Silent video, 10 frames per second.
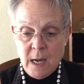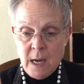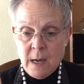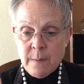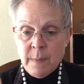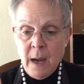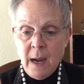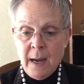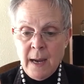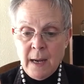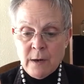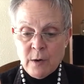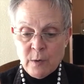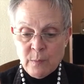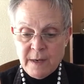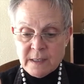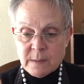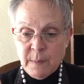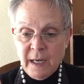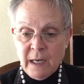I had her
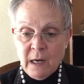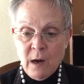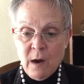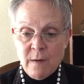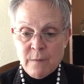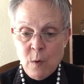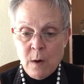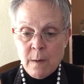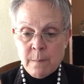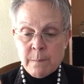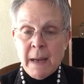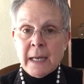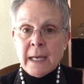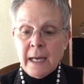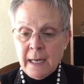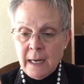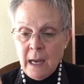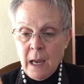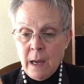recipe for making